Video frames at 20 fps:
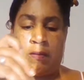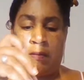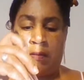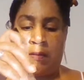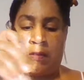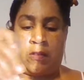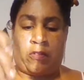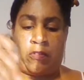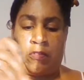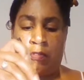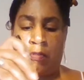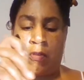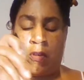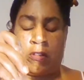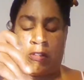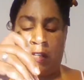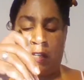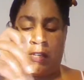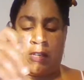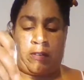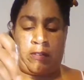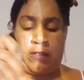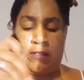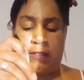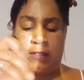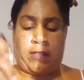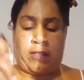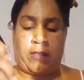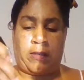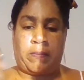There's nothing else
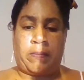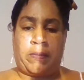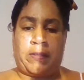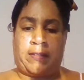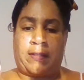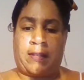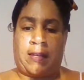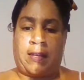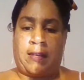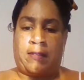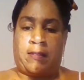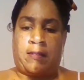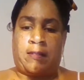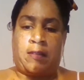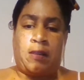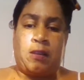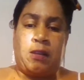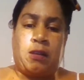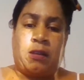in here besides